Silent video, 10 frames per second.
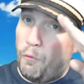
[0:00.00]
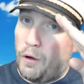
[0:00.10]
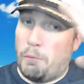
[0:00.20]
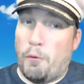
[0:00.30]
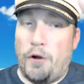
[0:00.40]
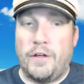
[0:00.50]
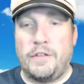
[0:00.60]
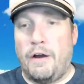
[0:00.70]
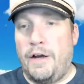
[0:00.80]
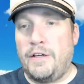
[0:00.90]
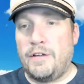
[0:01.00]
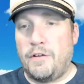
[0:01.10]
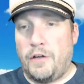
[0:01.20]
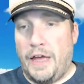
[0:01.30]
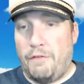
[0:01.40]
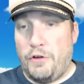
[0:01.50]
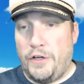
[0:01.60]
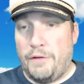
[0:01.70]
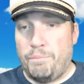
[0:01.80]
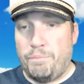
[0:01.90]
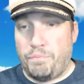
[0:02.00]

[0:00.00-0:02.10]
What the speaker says: Welcome aboard, Darian. Good to have you in here.